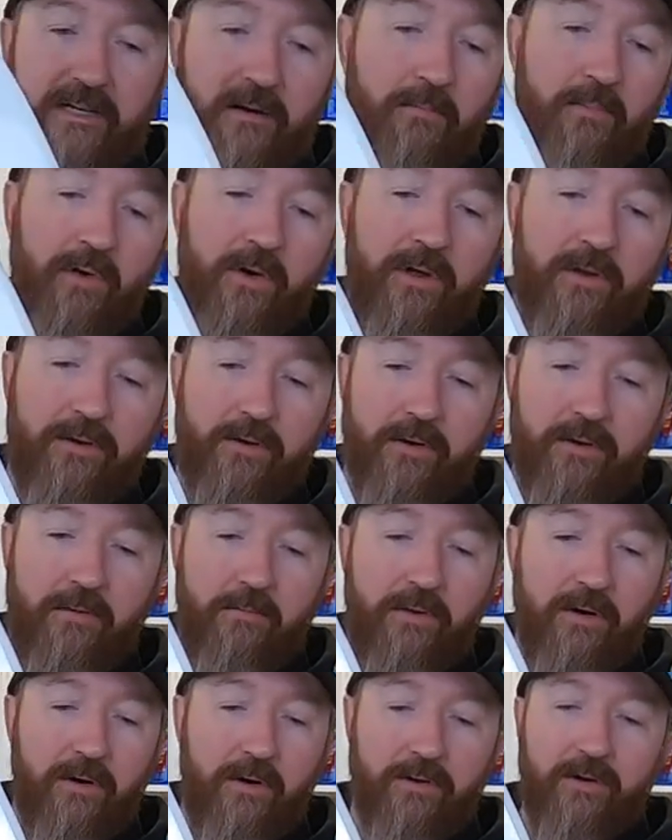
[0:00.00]
some point during the
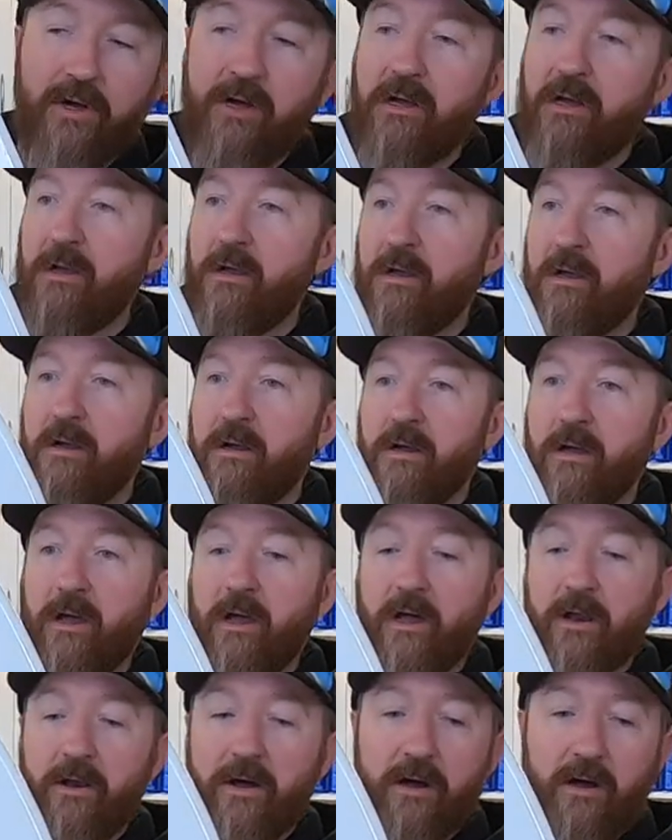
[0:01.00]
build.
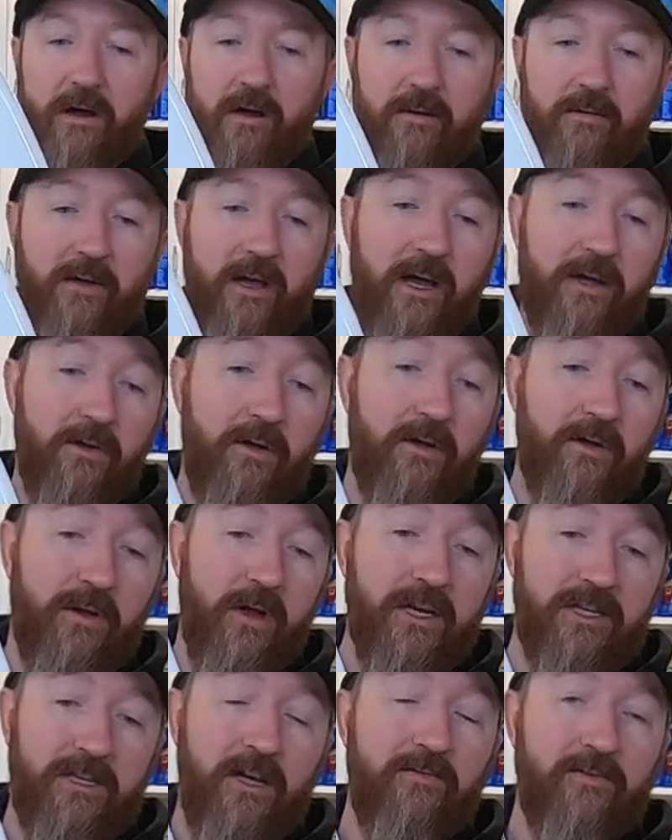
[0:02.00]
And uh, yeah, oh. you'll,
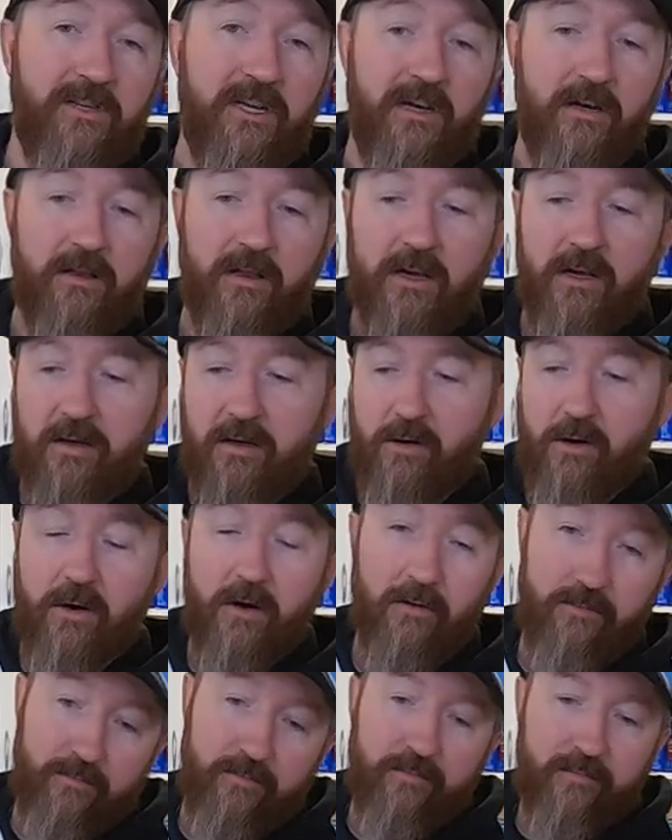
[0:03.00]
you'll actually have a tail light or
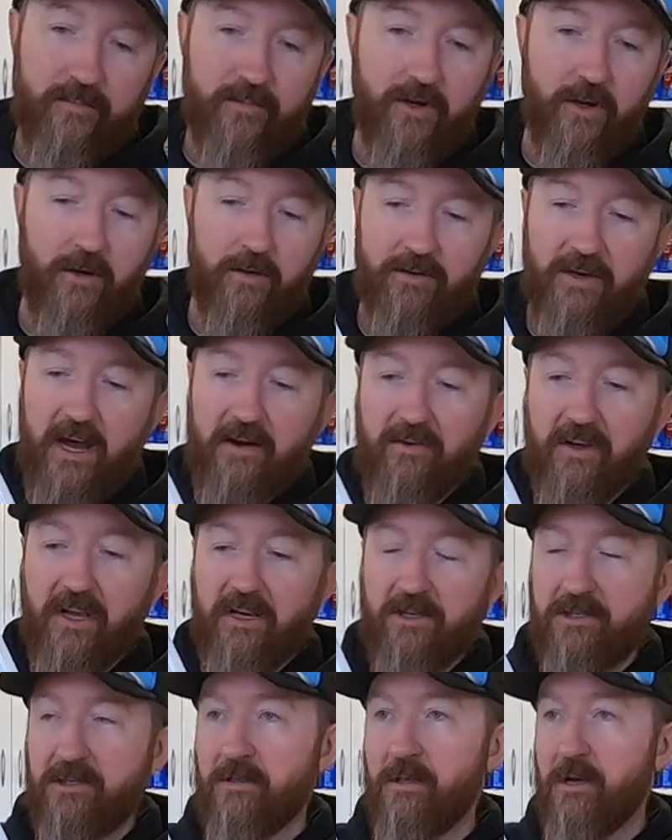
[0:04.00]
a you know
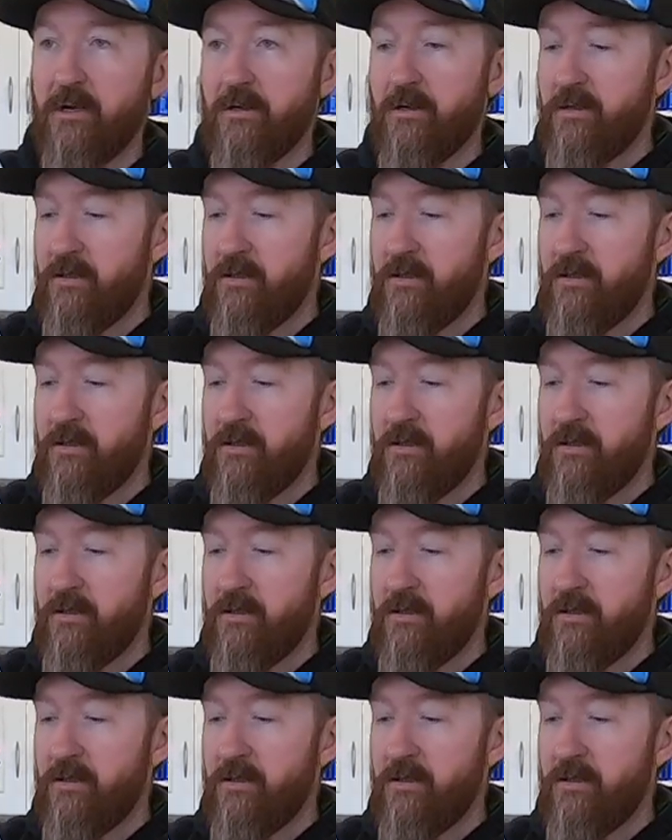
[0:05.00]
navigation light.